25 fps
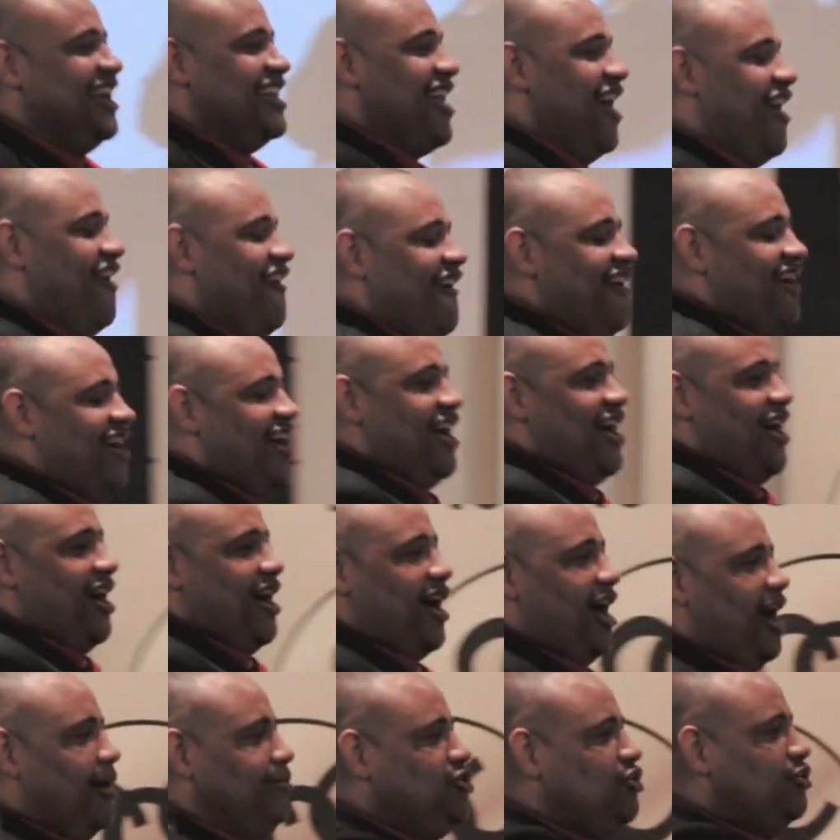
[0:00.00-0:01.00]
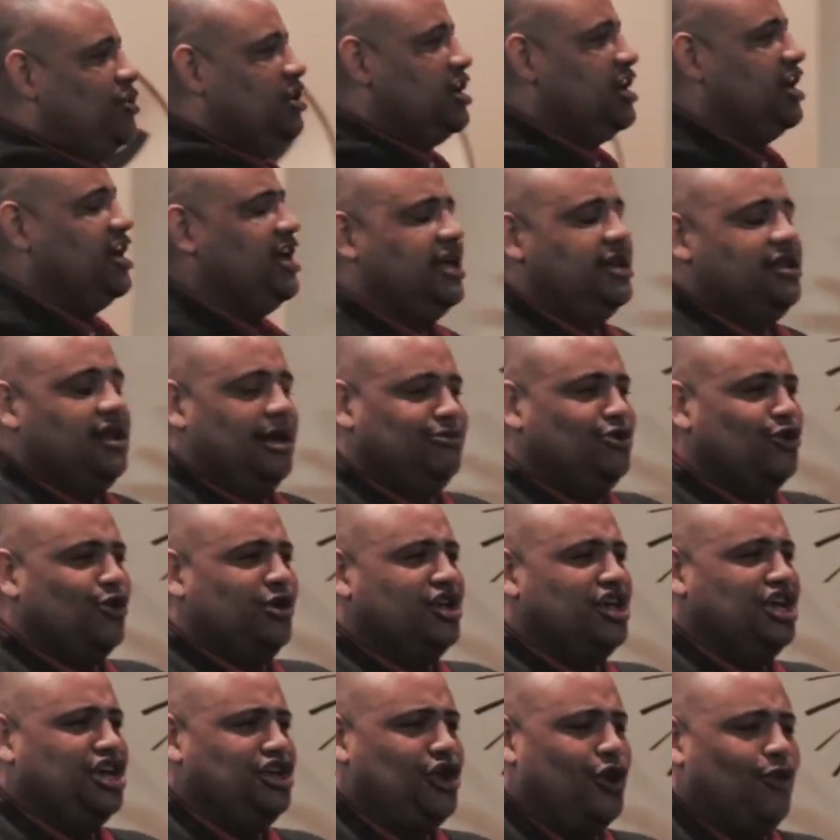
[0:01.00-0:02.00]
No, I'm doing good.
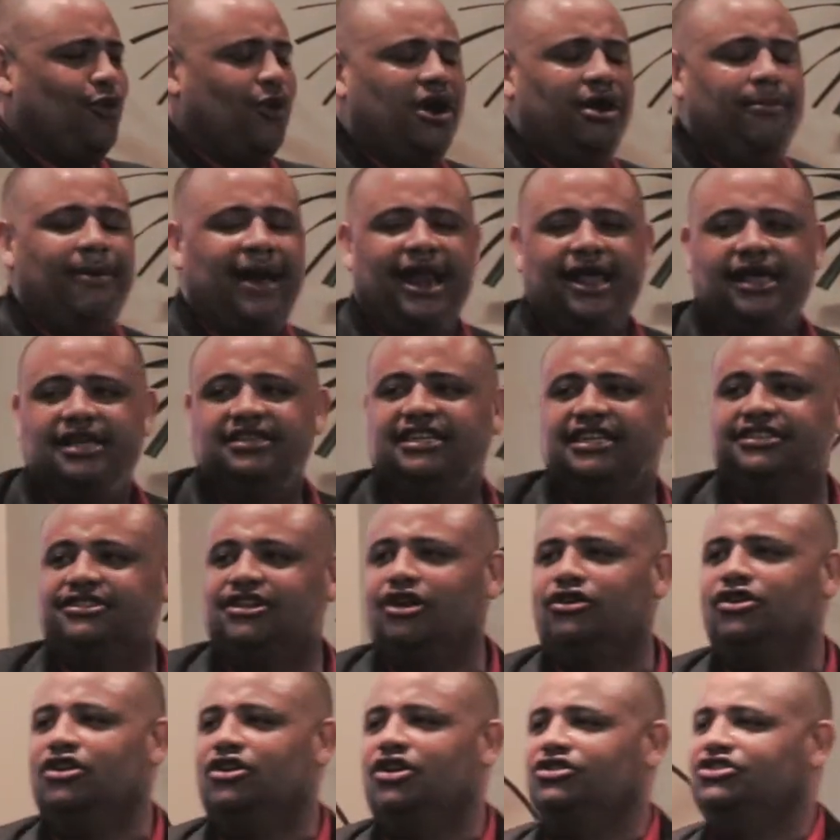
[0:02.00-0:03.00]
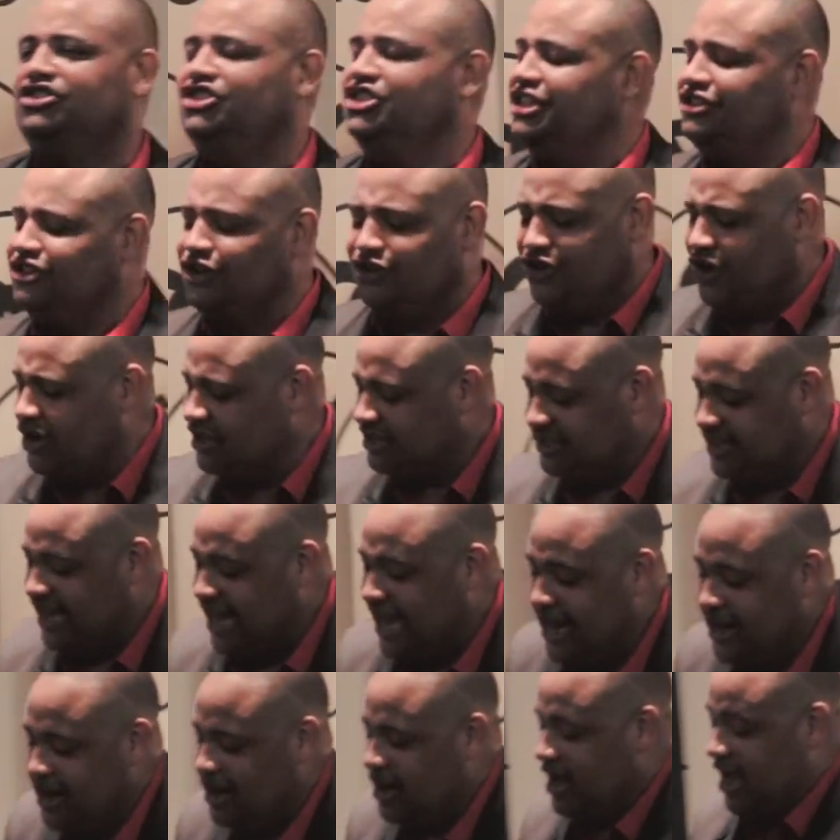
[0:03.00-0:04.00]
Don't worry about it. He says, no, you don't
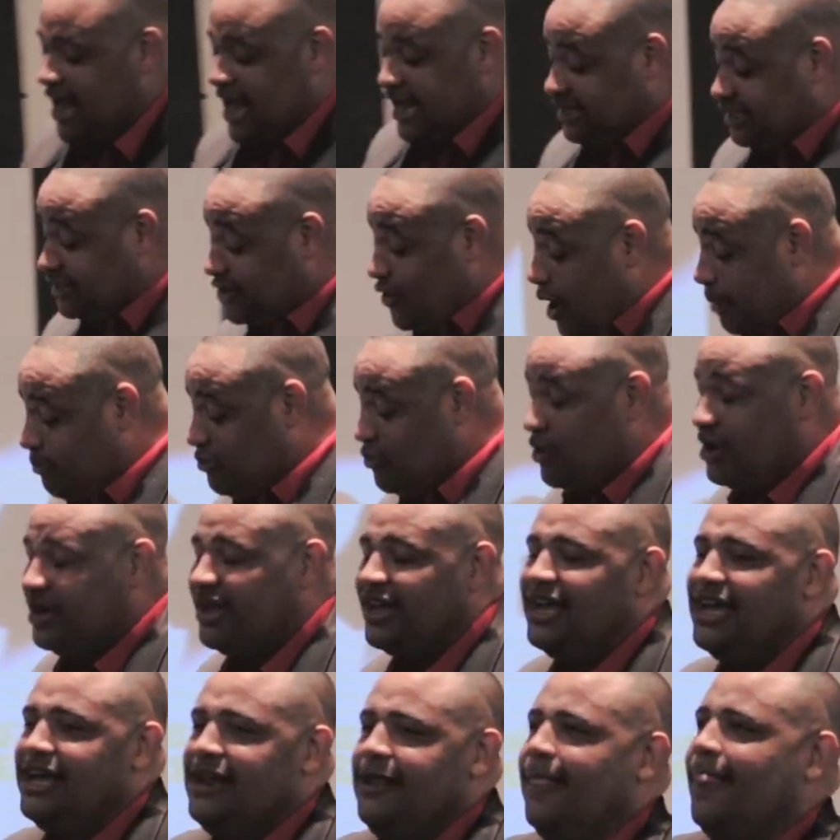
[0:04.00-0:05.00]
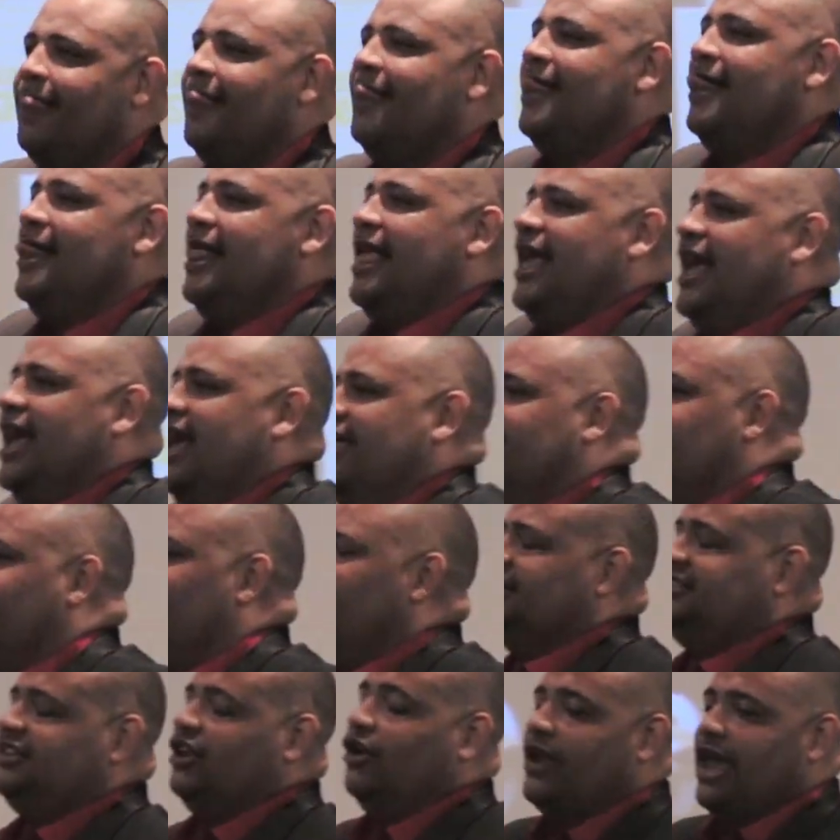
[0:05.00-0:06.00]
understand. He says, no, I'm doing good. And then
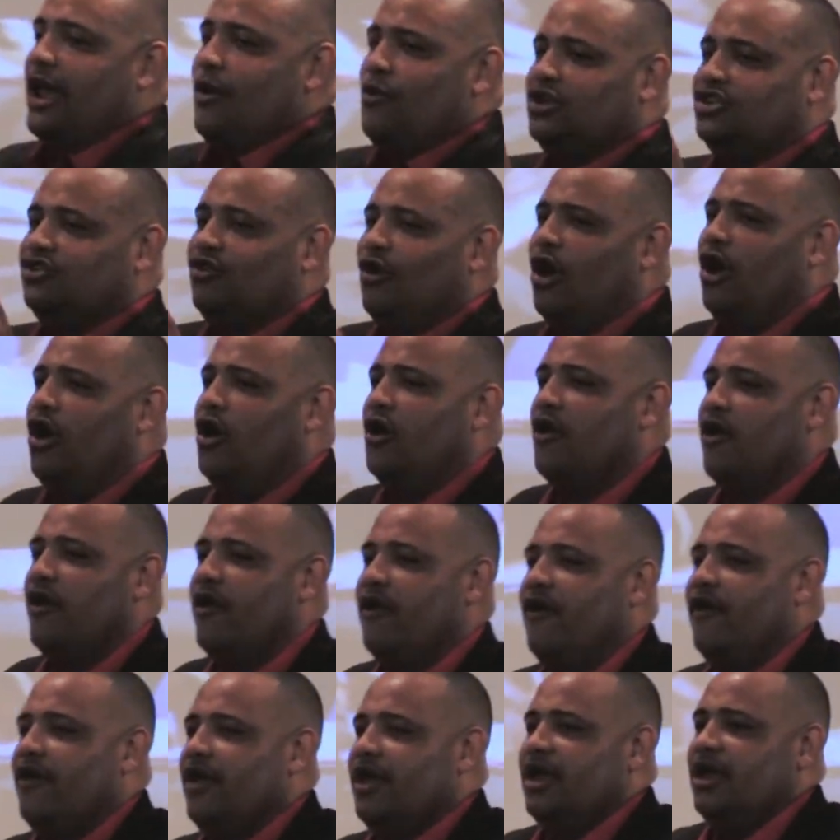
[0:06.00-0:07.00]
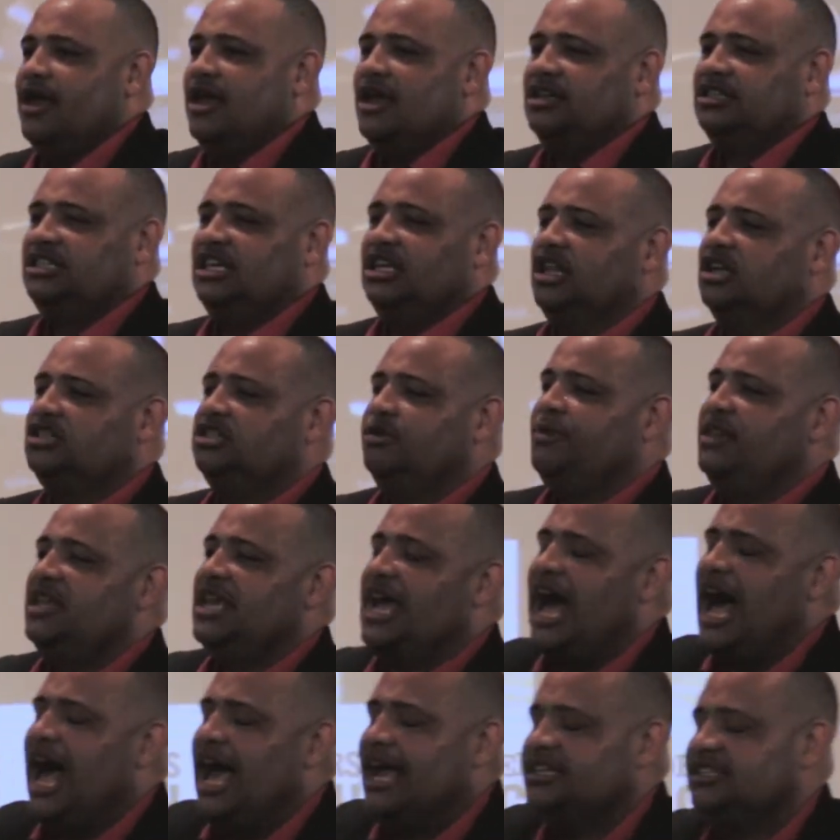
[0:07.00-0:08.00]
finally said, okay, what's wrong? She looks him in
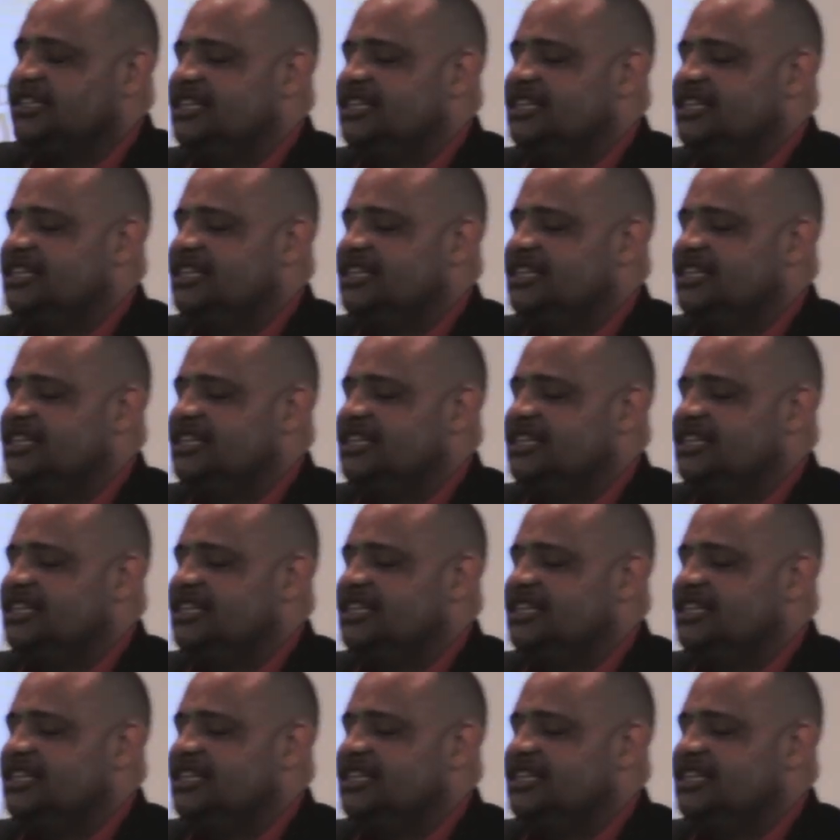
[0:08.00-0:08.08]
the eye.